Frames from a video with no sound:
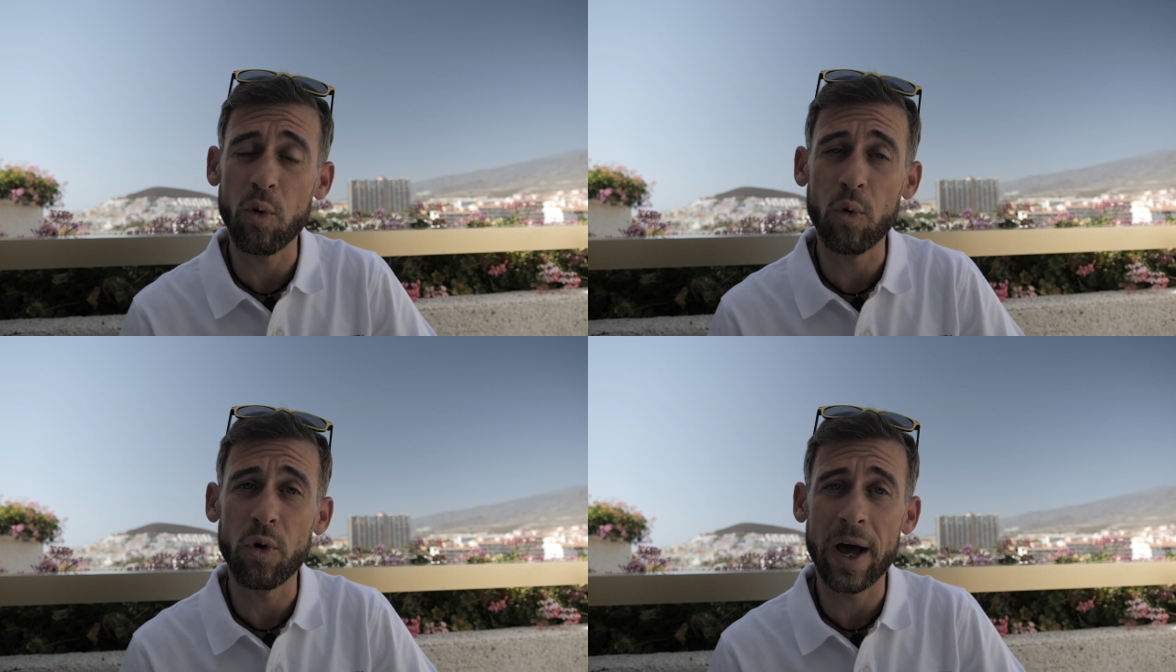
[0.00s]

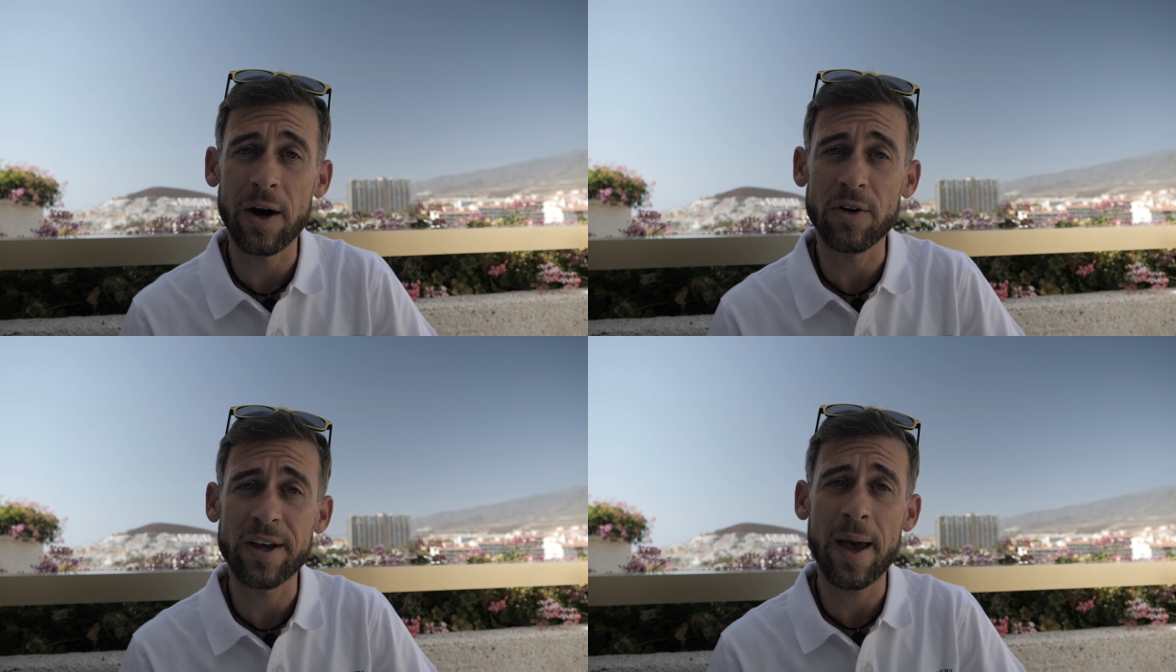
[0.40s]
all
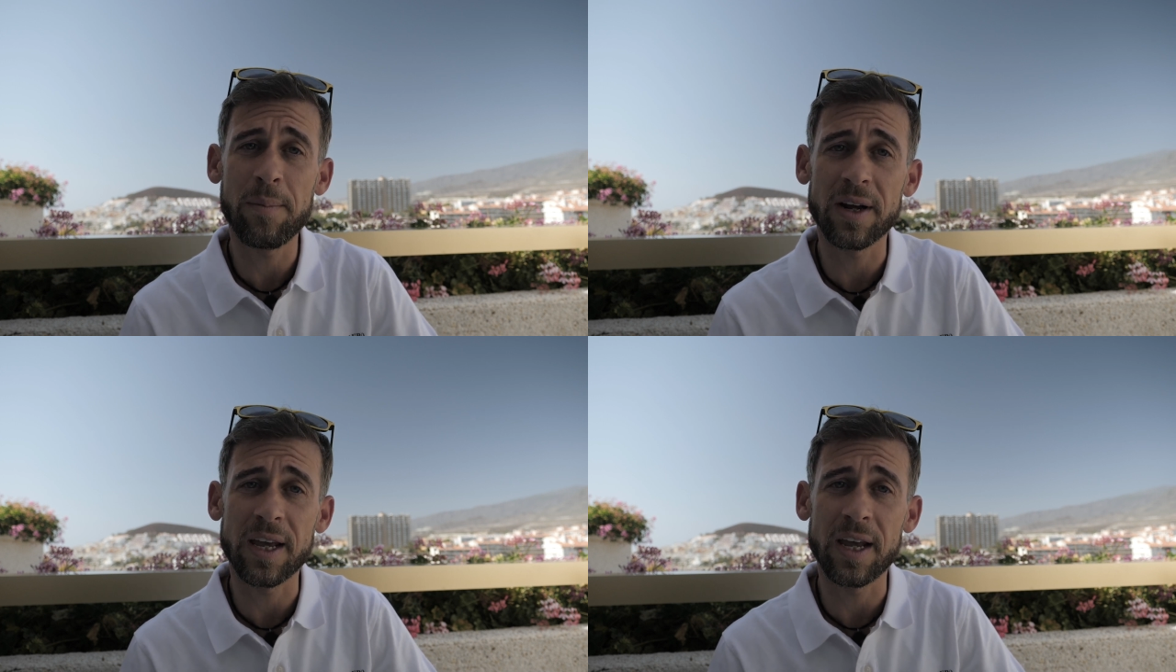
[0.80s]
our
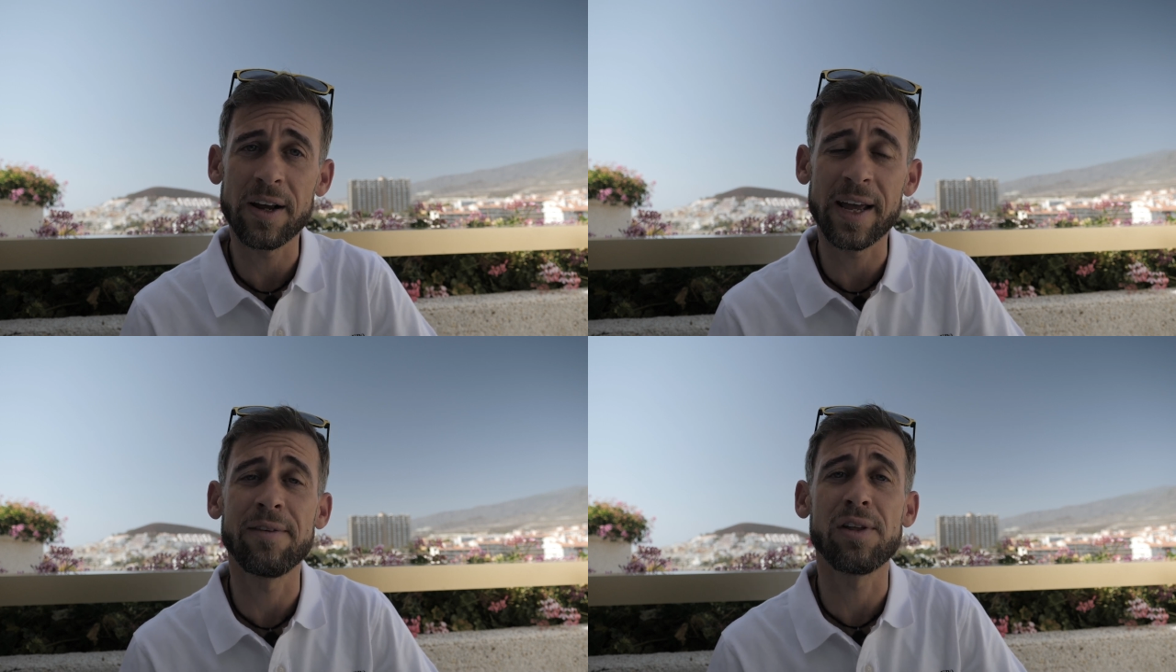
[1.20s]
camera
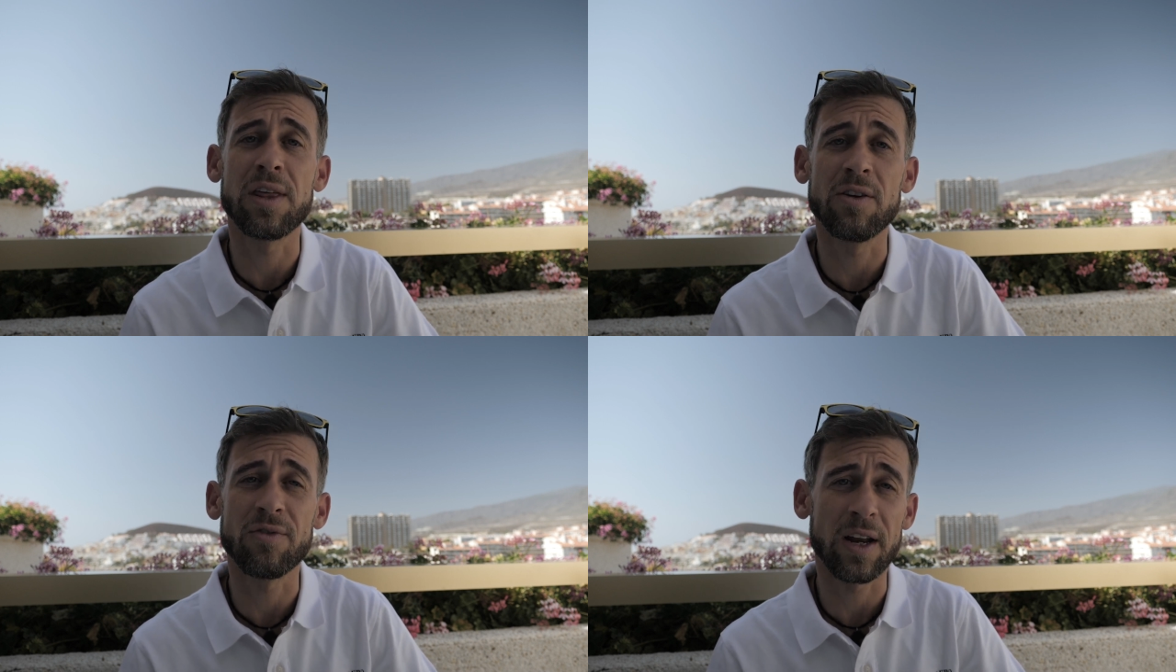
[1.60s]
gear, get
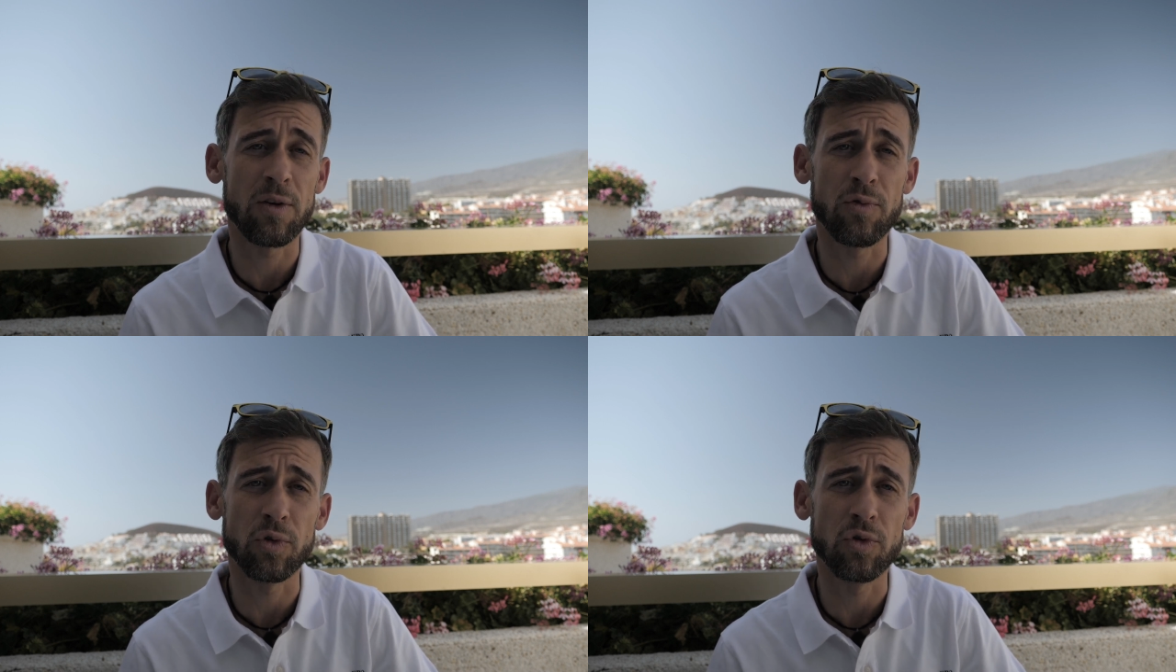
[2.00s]
everything
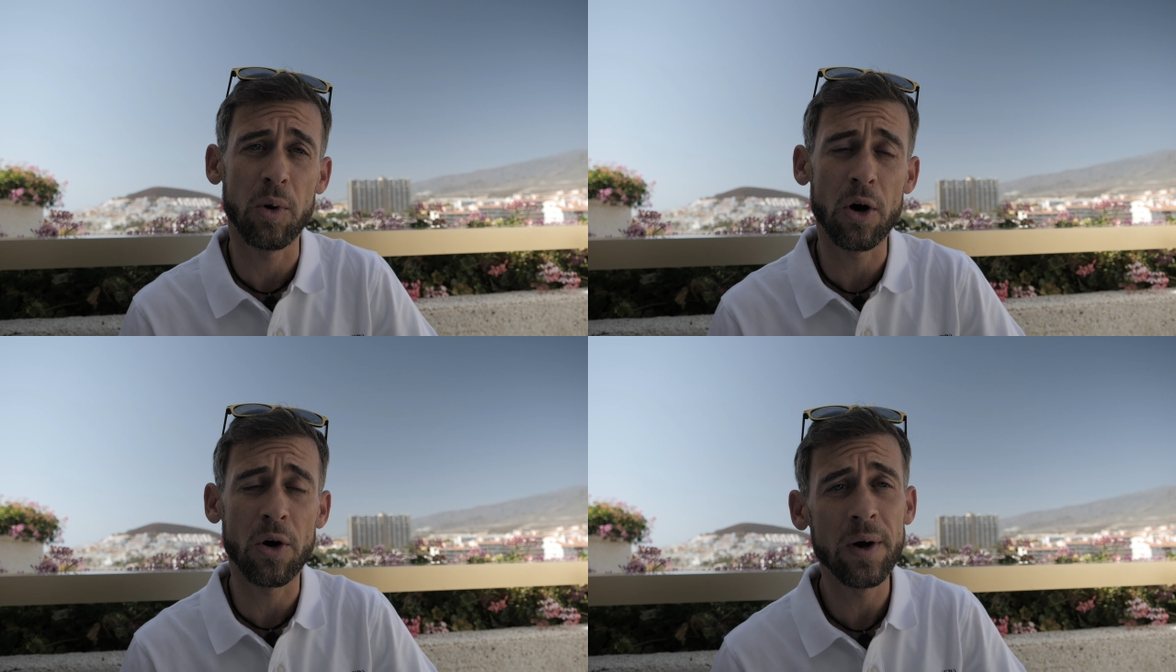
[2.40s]
ready for
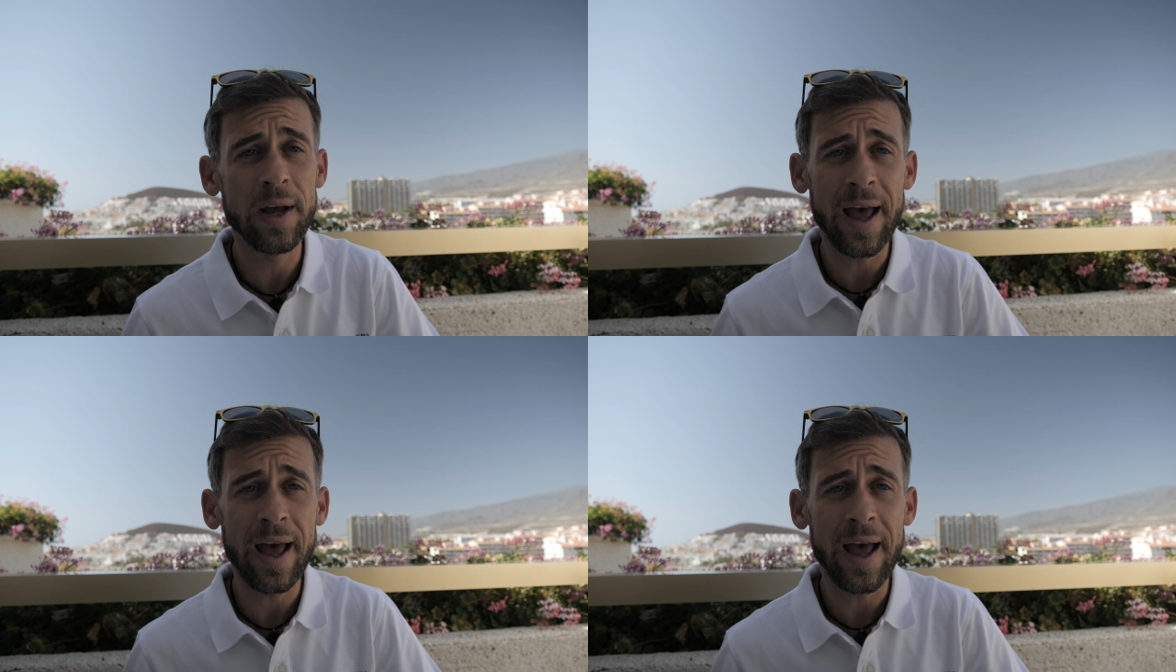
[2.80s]
tomorrow.